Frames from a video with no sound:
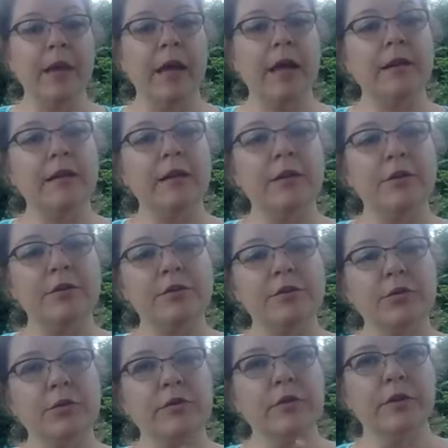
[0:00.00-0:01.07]
And then there's sort
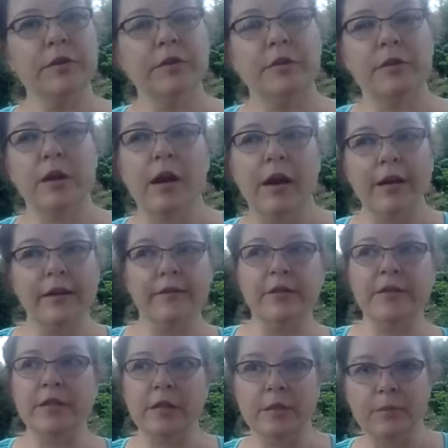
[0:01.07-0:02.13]
of a kind of a
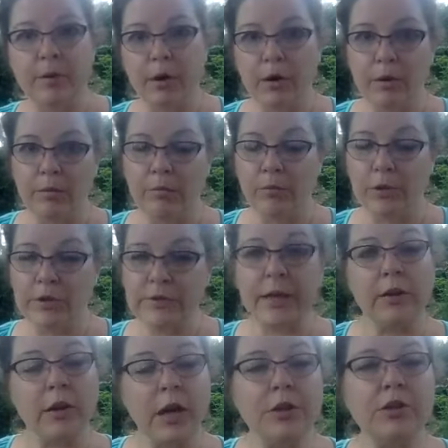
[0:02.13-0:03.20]
deeper, more
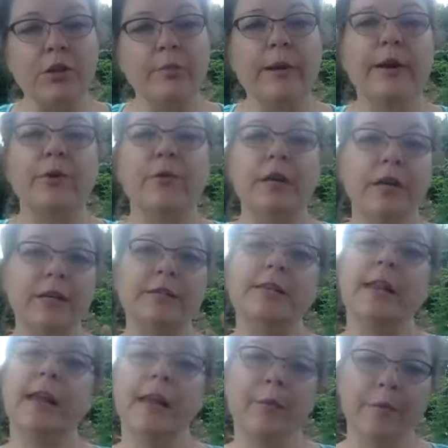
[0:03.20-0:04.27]
psychological boundary. And
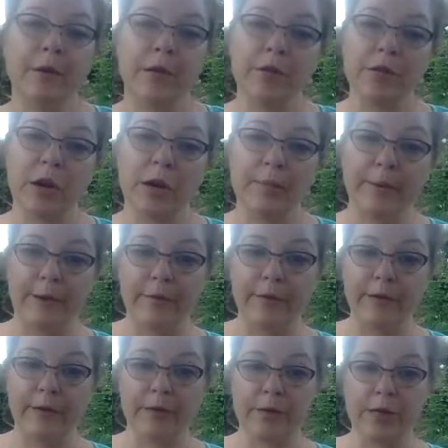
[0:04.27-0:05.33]
today I'm going to talk about
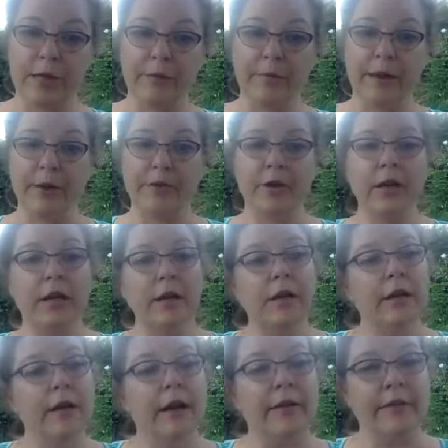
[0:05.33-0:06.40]
the energetic boundary.
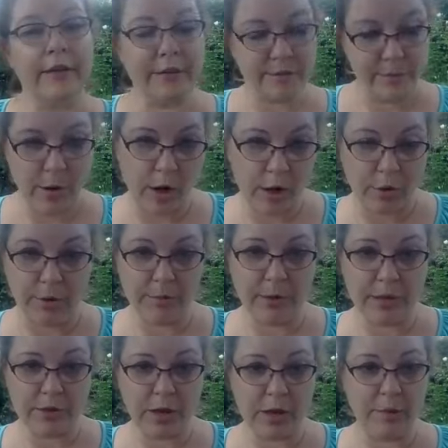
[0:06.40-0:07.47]
I think tomorrow I'm going
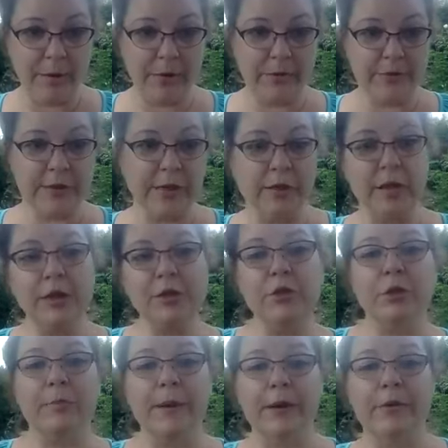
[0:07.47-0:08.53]
to talk about the
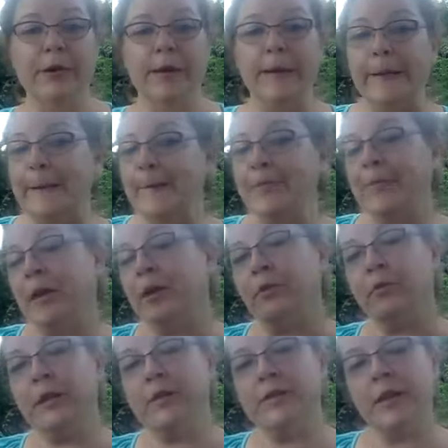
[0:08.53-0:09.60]
psychological boundary. And the
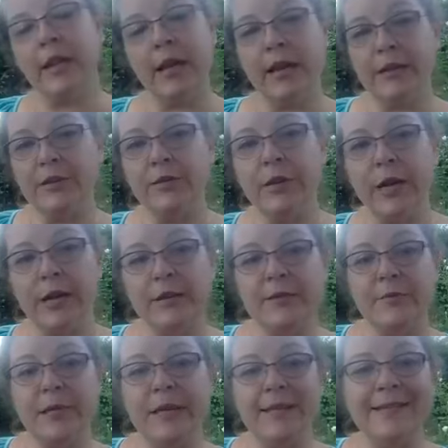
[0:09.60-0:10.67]
reason that I do that is
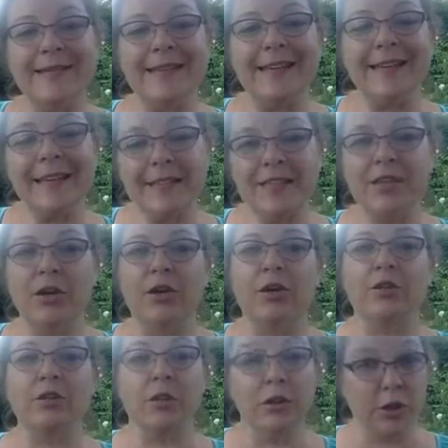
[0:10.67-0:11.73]
because it's
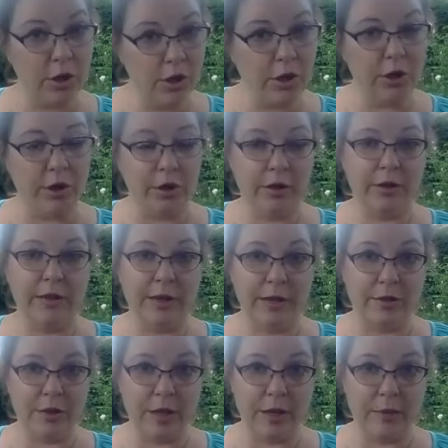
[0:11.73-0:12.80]
easier to learn the
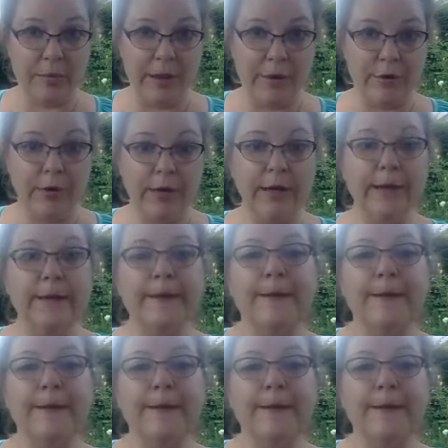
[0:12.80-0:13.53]
energetic boundary.